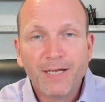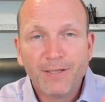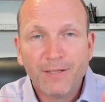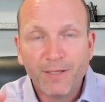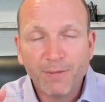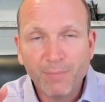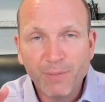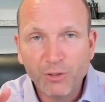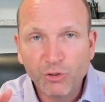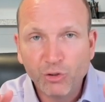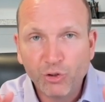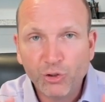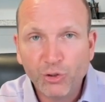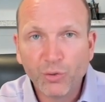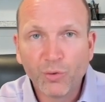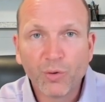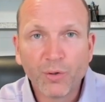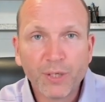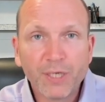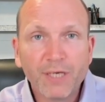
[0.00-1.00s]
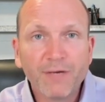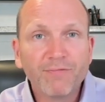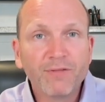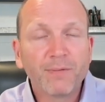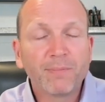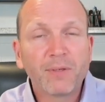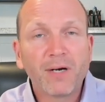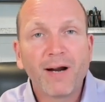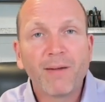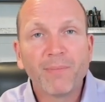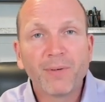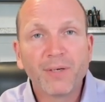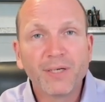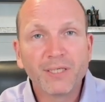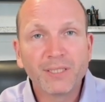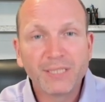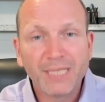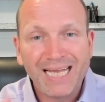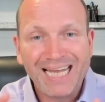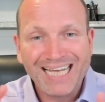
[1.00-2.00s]
the majority of the
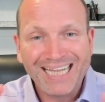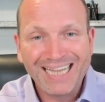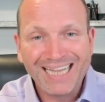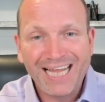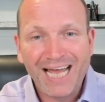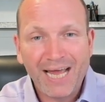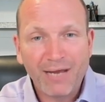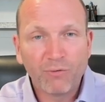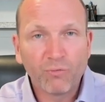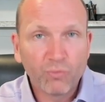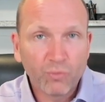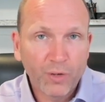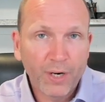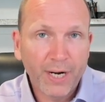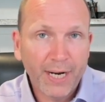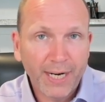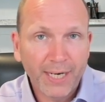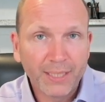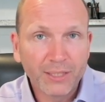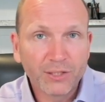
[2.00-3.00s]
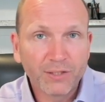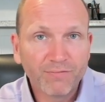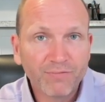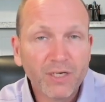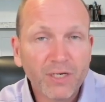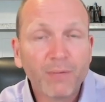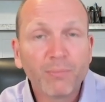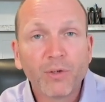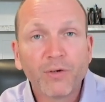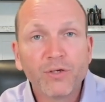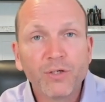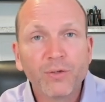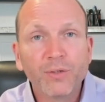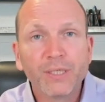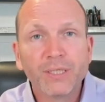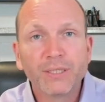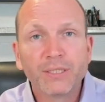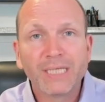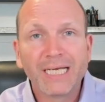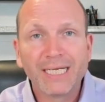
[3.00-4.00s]
properties in that range of number of
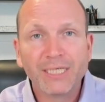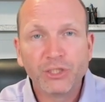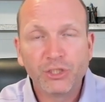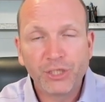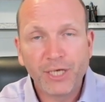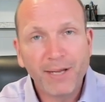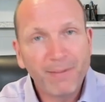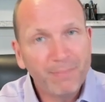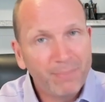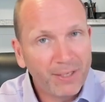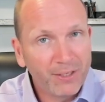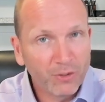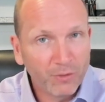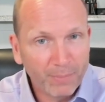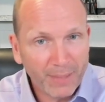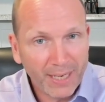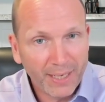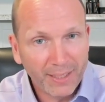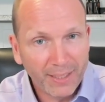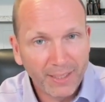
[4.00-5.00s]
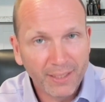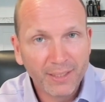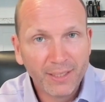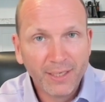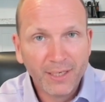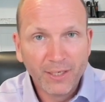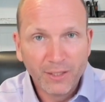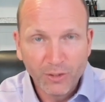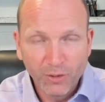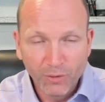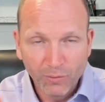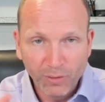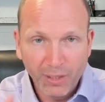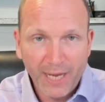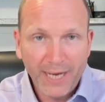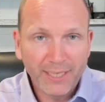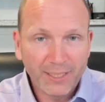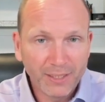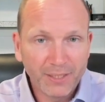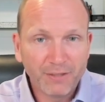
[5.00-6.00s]
units in Champaign Urbana, you're
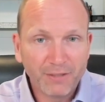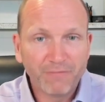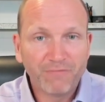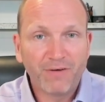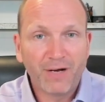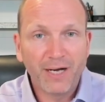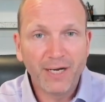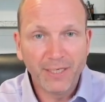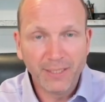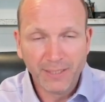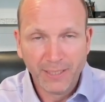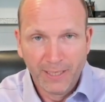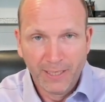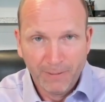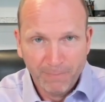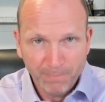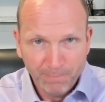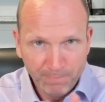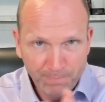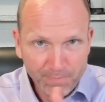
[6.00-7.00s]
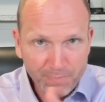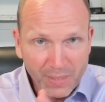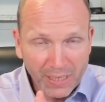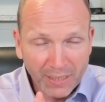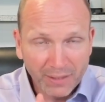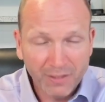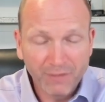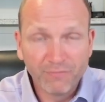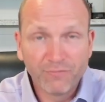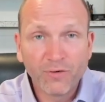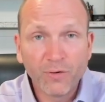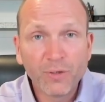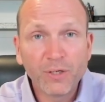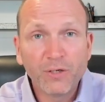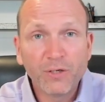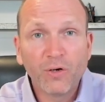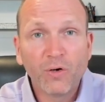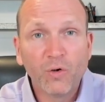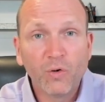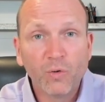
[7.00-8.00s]
likely to find a
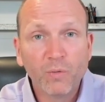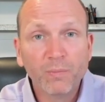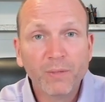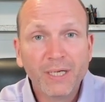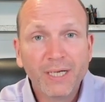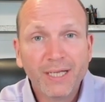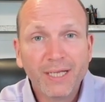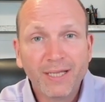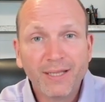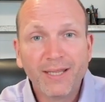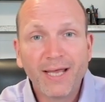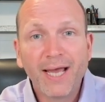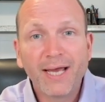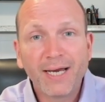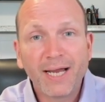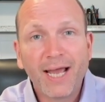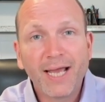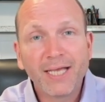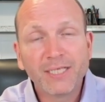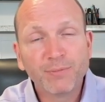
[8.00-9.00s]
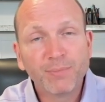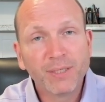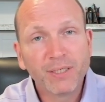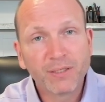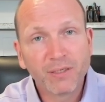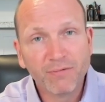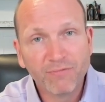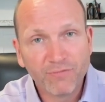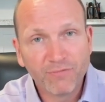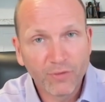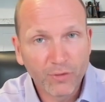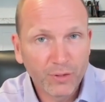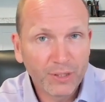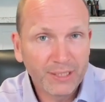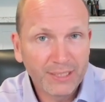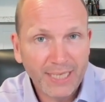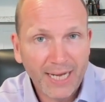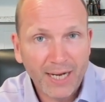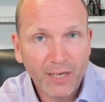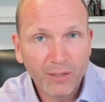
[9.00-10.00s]
converted home that has been
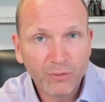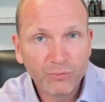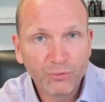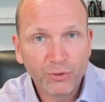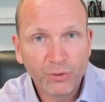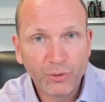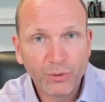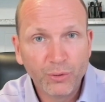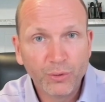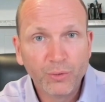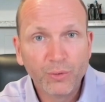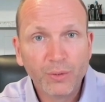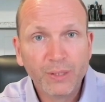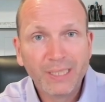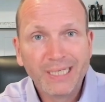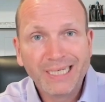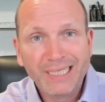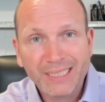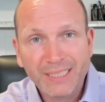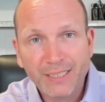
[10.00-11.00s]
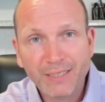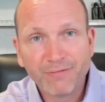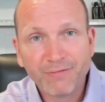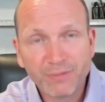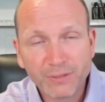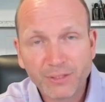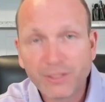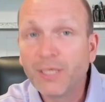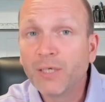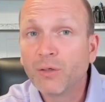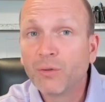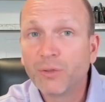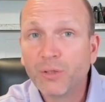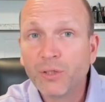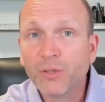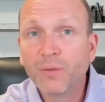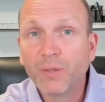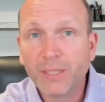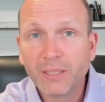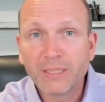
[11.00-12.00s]
converted down to single
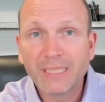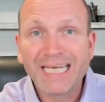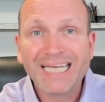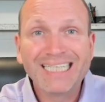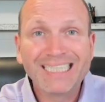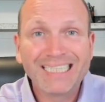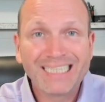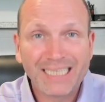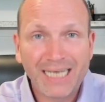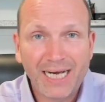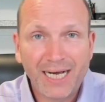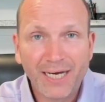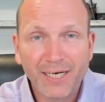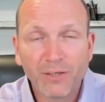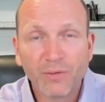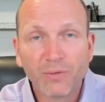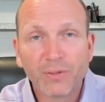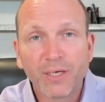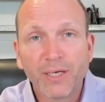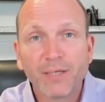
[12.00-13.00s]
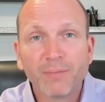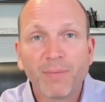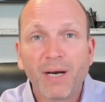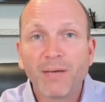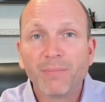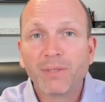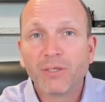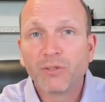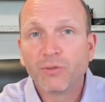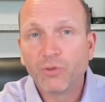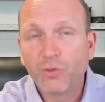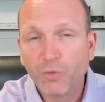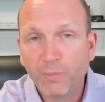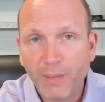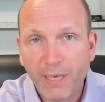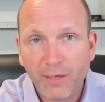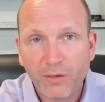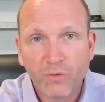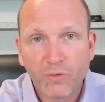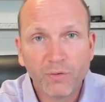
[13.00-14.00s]
units inside. Okay, it might be a
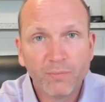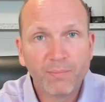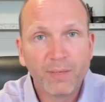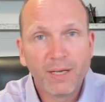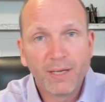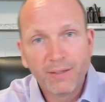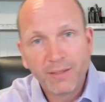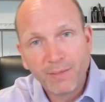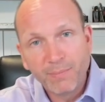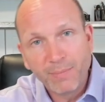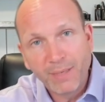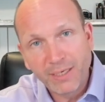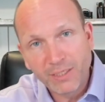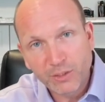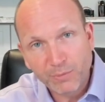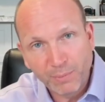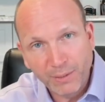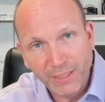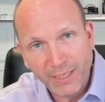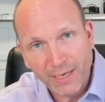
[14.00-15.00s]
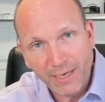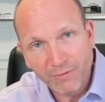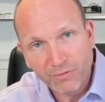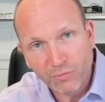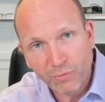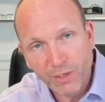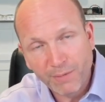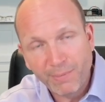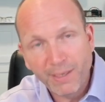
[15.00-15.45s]
2-bedroom. They might have split out 3